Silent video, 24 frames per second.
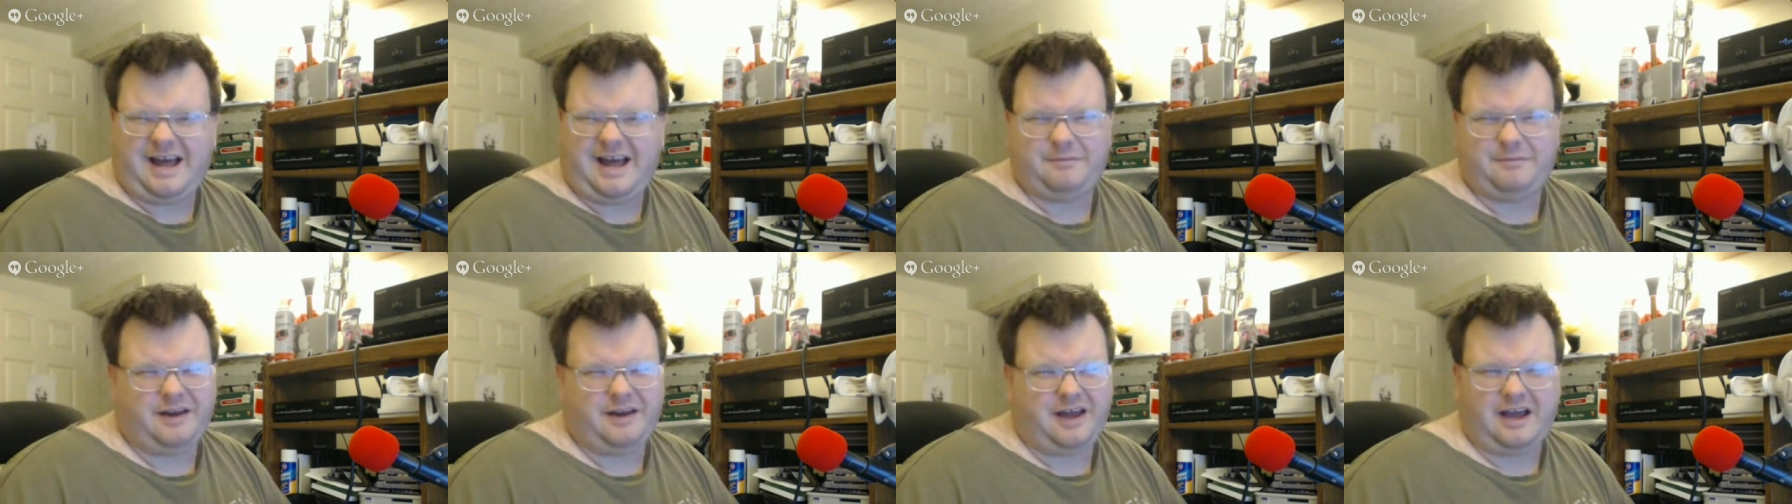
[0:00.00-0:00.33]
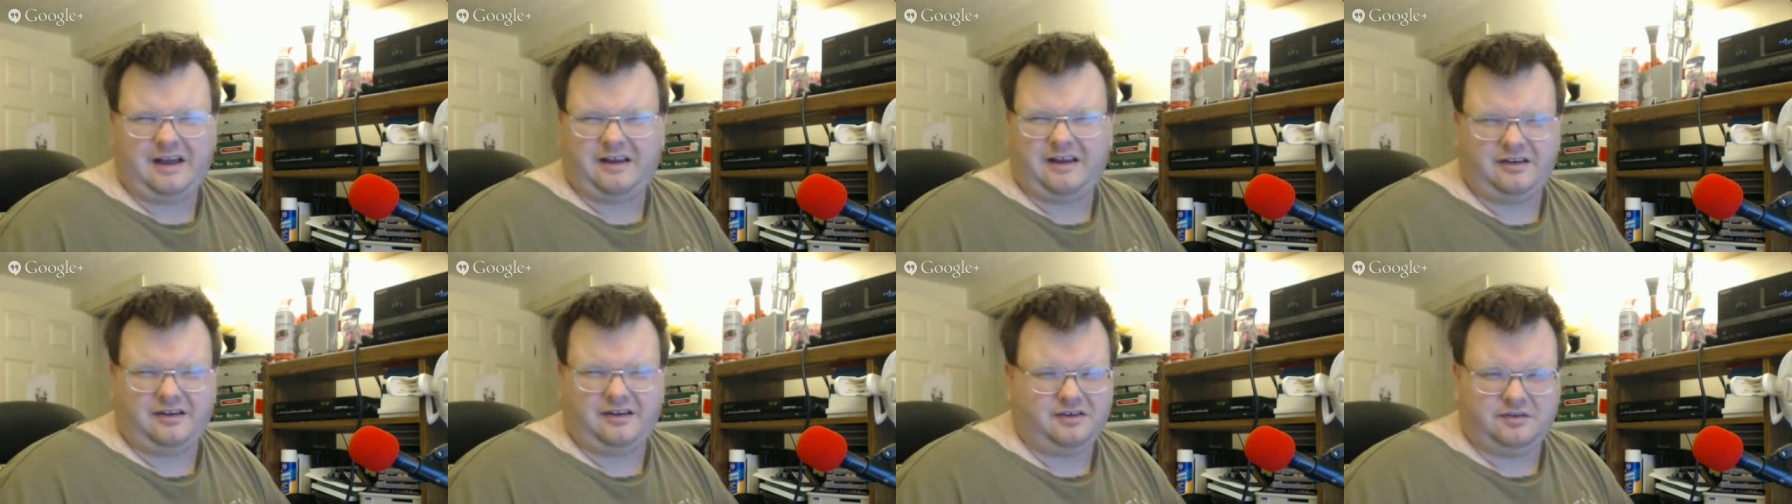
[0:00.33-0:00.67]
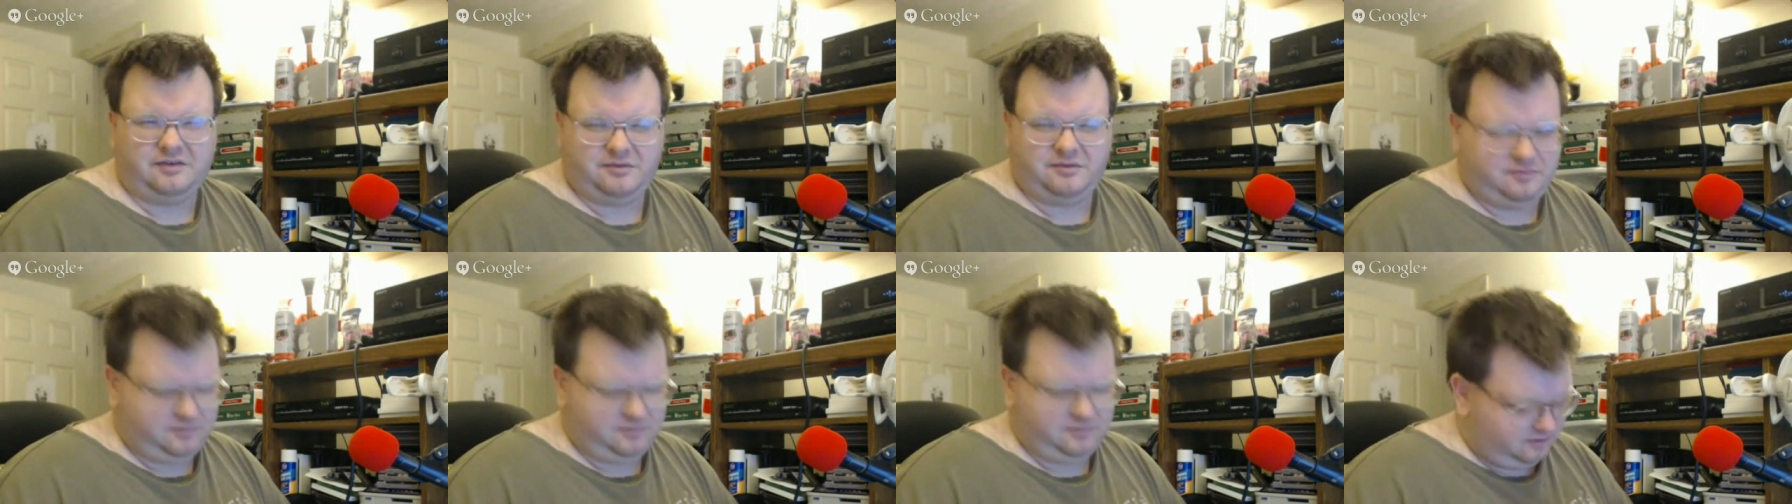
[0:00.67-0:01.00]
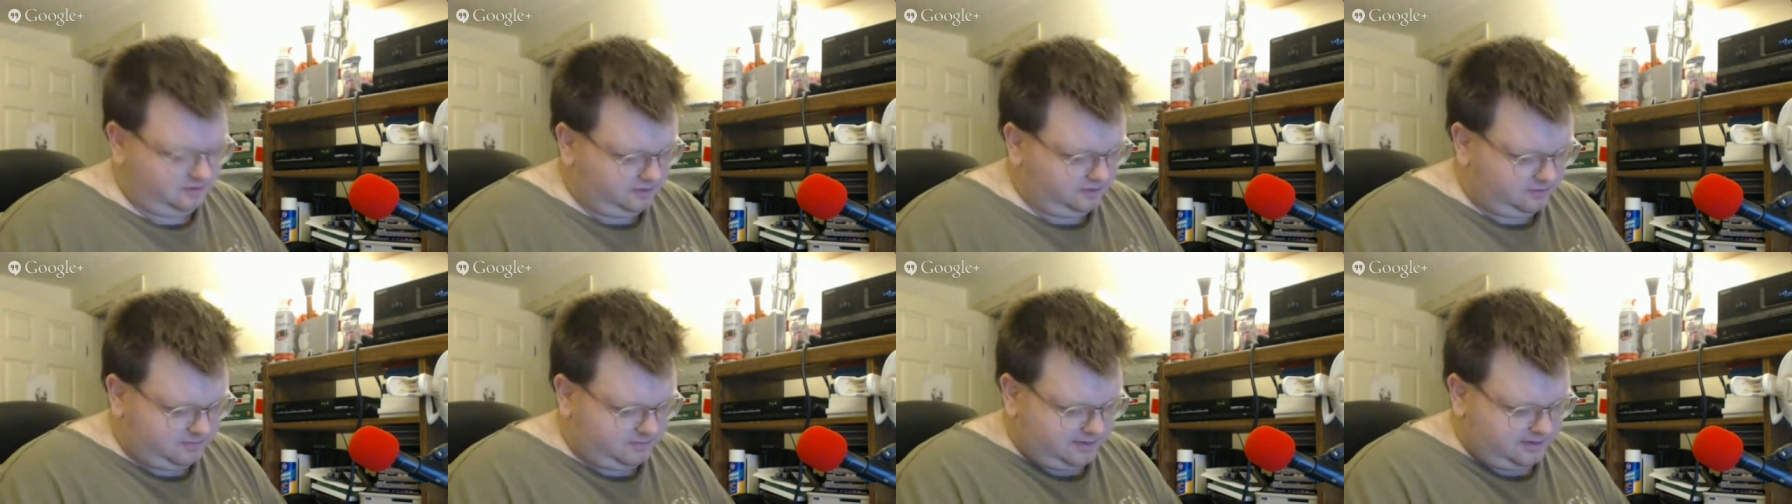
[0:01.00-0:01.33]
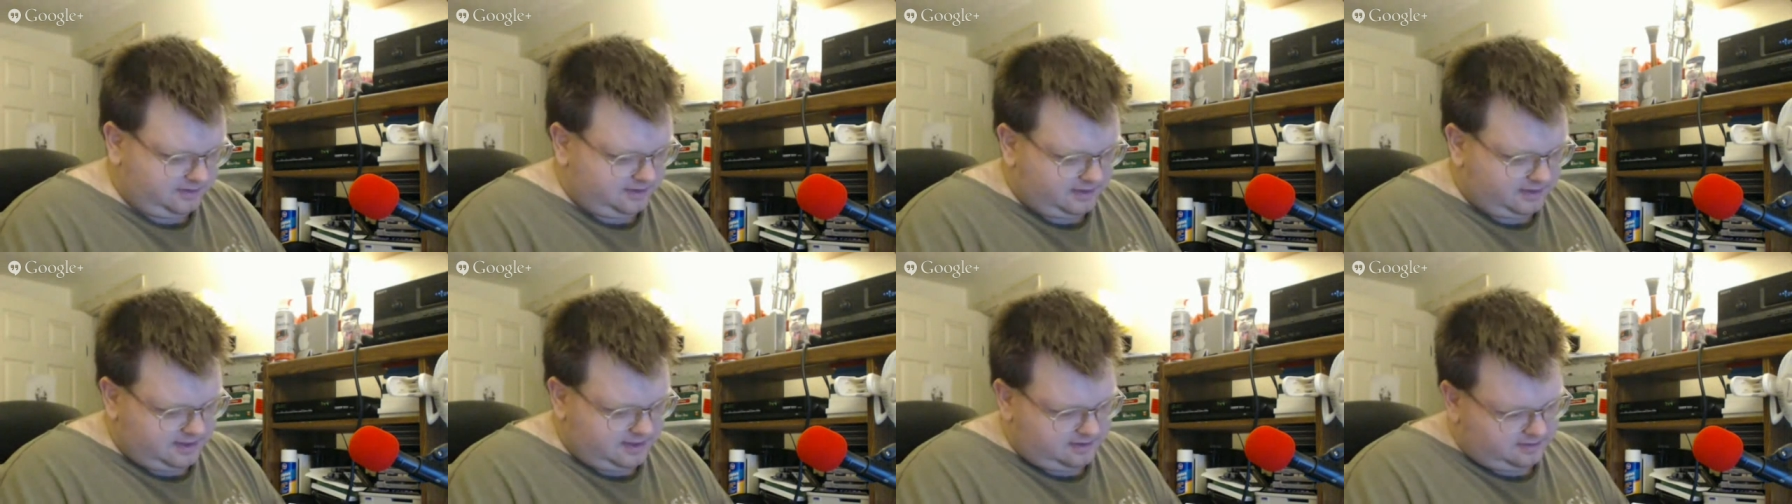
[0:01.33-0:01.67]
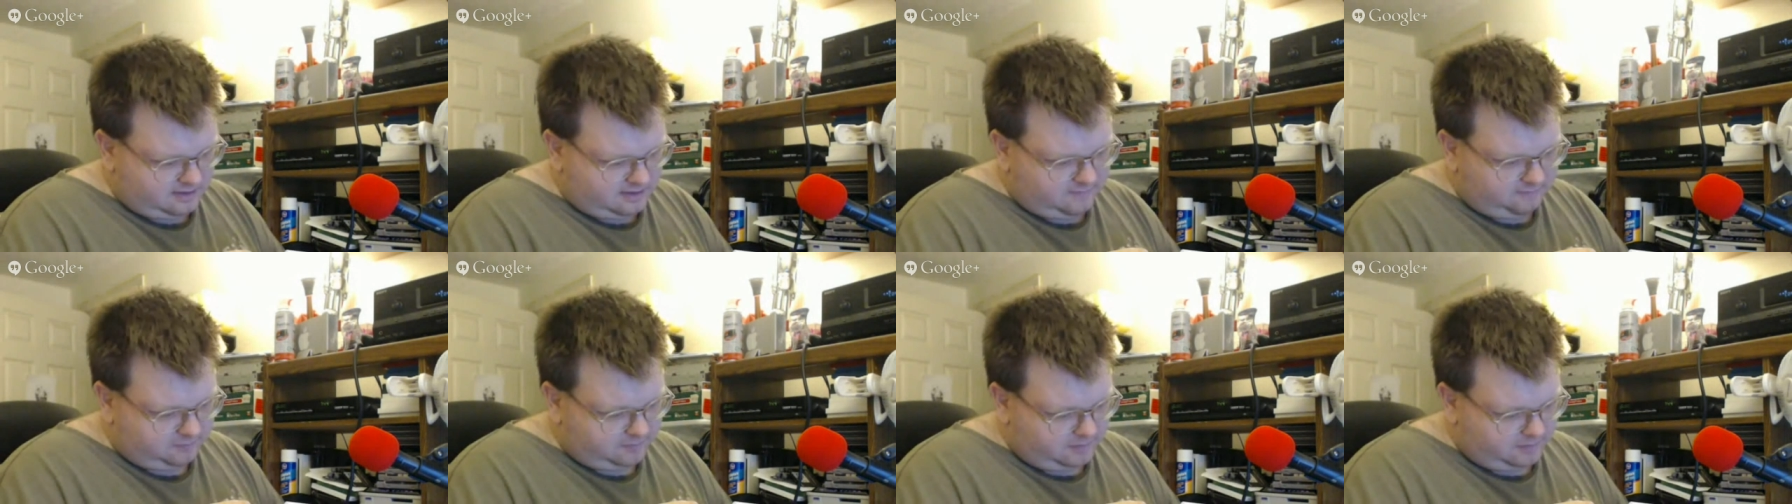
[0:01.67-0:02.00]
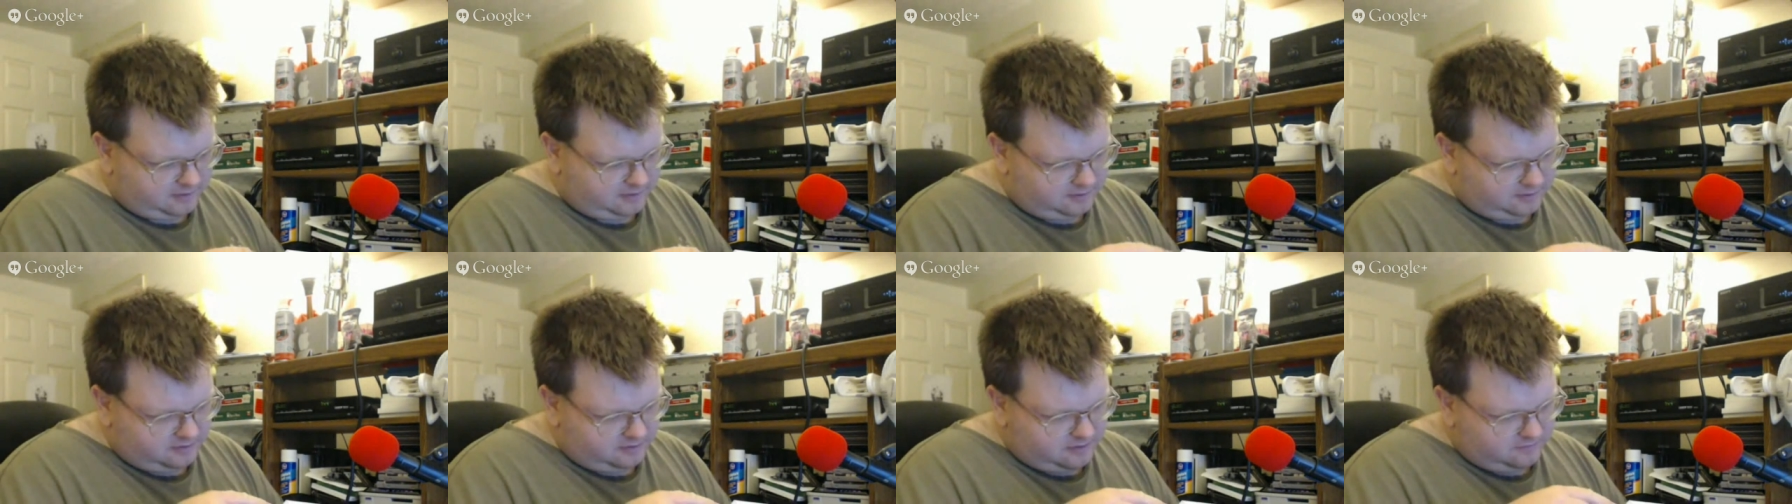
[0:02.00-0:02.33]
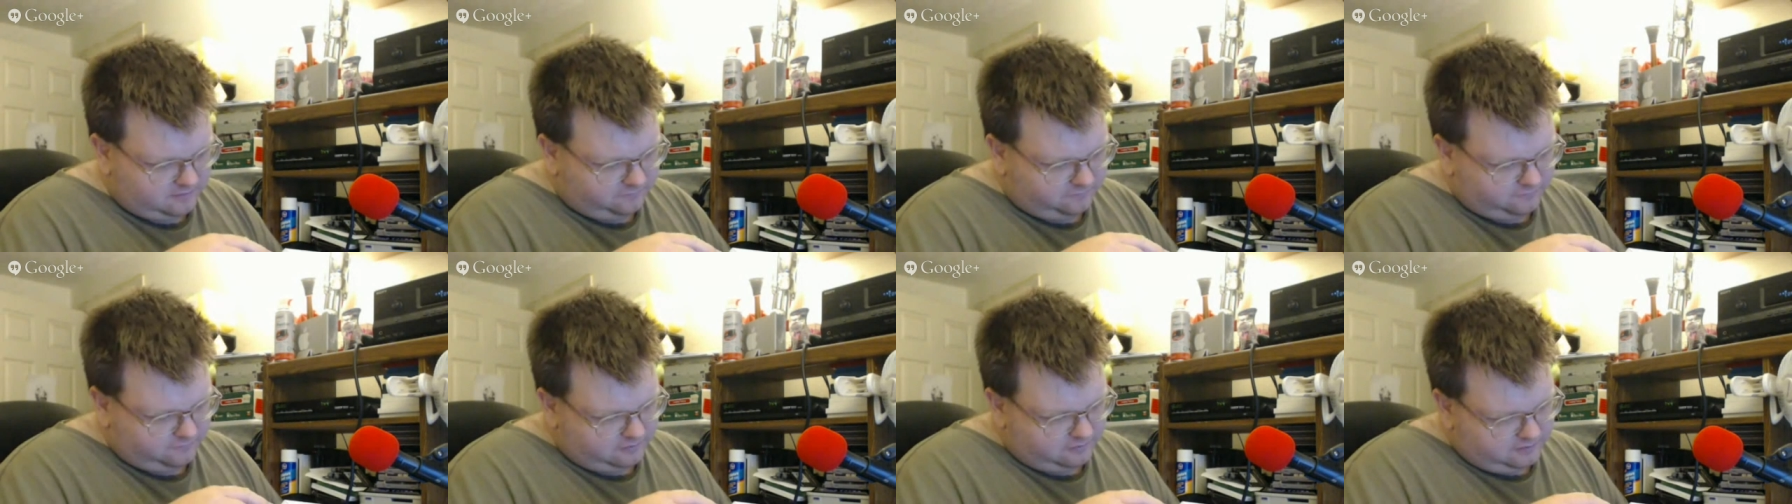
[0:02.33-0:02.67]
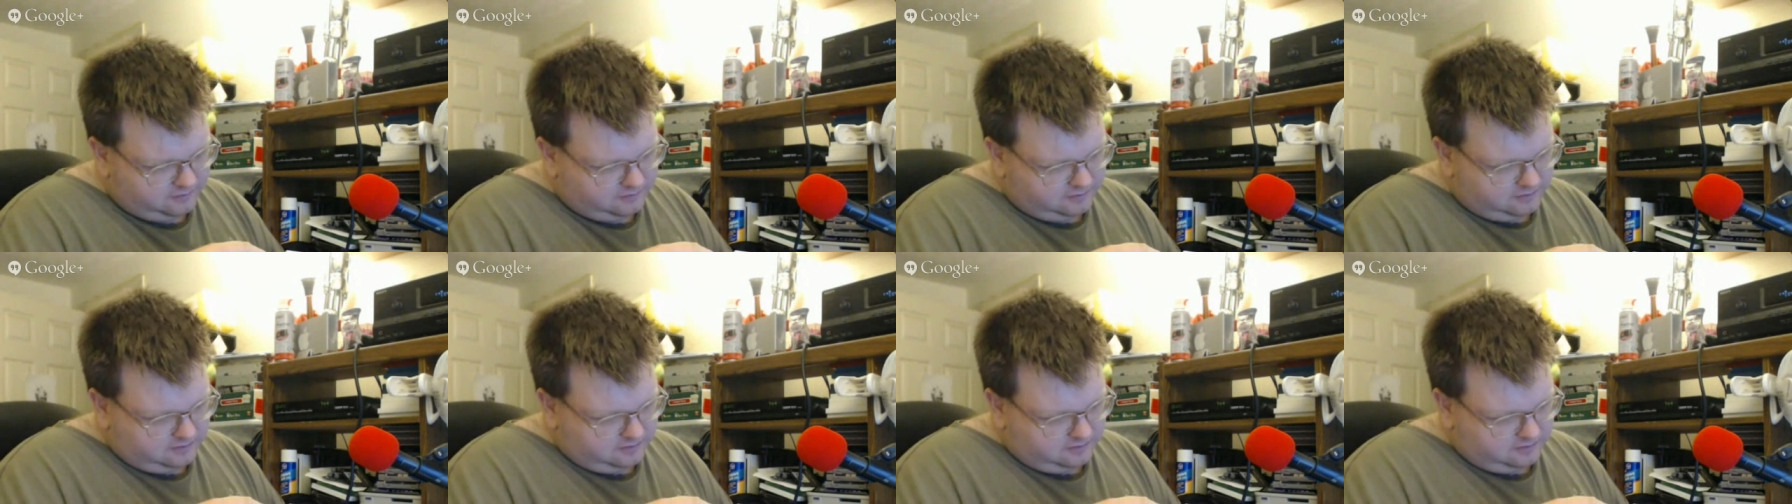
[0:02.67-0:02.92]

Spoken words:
I'm not gonna spend that. I've spent enough.